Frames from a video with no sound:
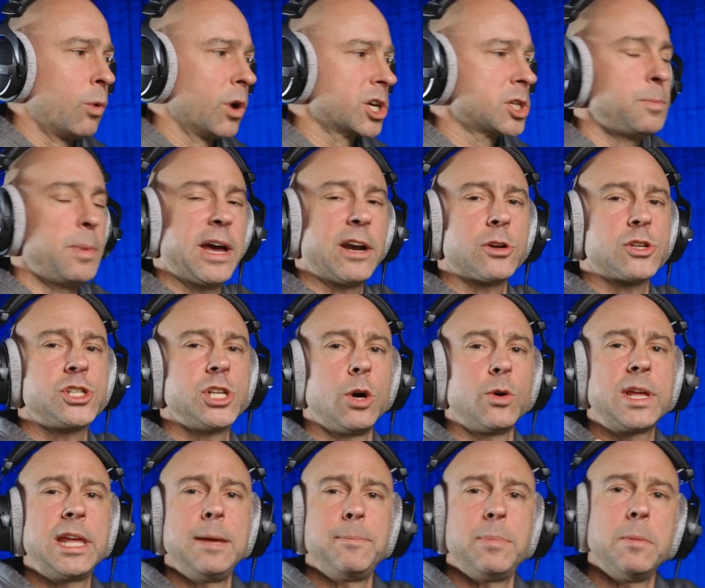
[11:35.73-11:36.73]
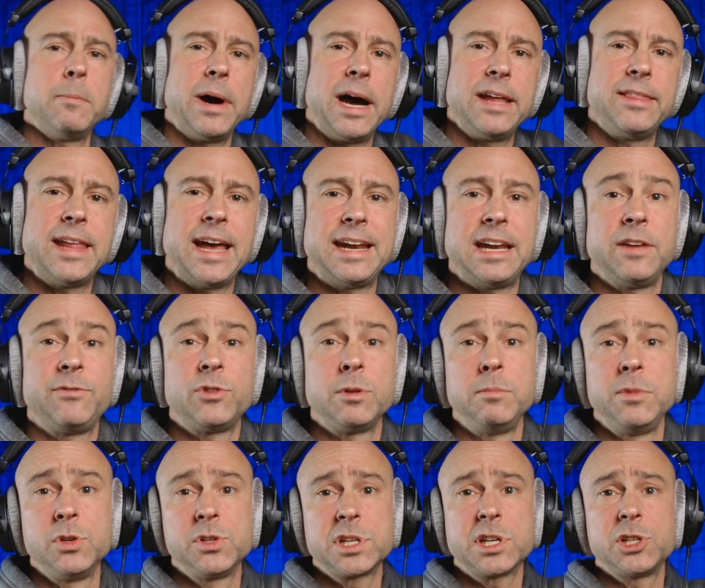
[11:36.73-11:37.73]
works better. So keep in mind that if the
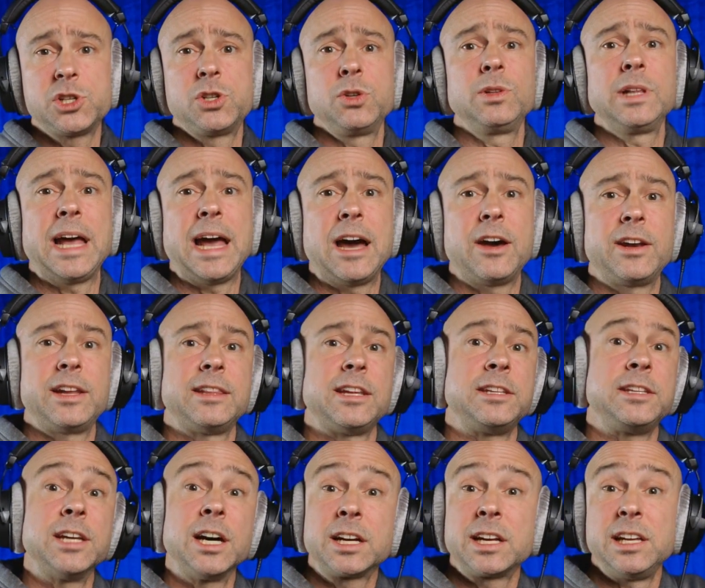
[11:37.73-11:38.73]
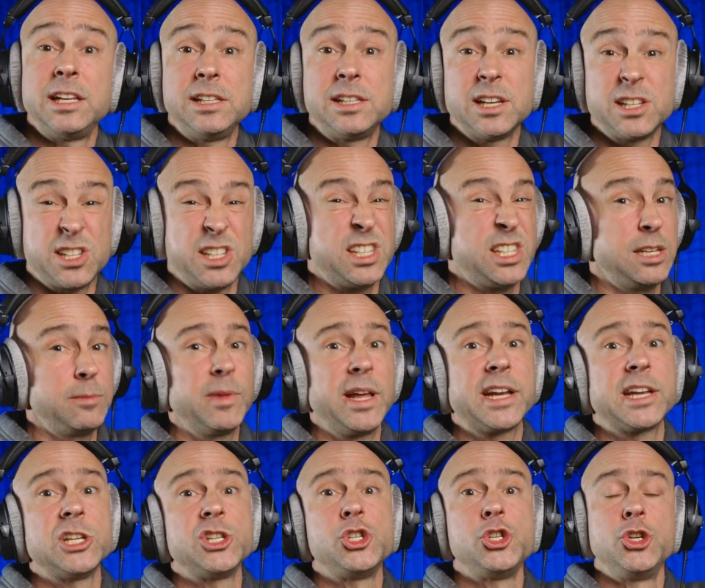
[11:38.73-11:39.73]
music is too loud and the ducking doesn't seem
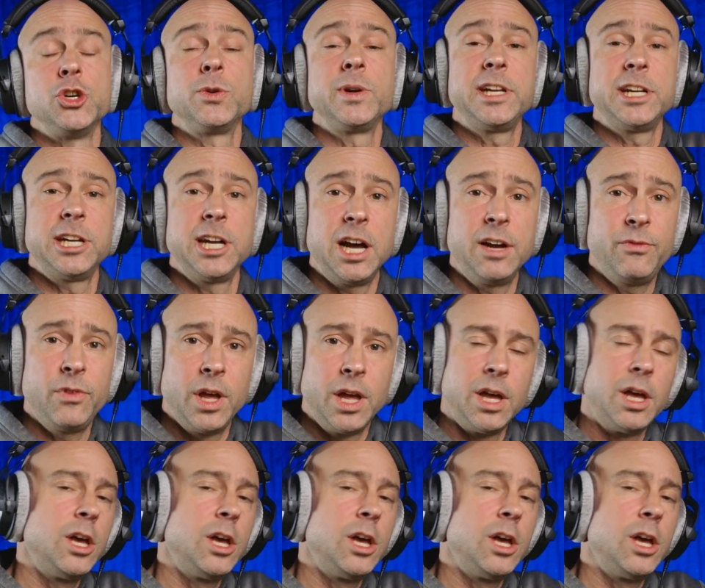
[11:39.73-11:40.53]
like it's doing enough,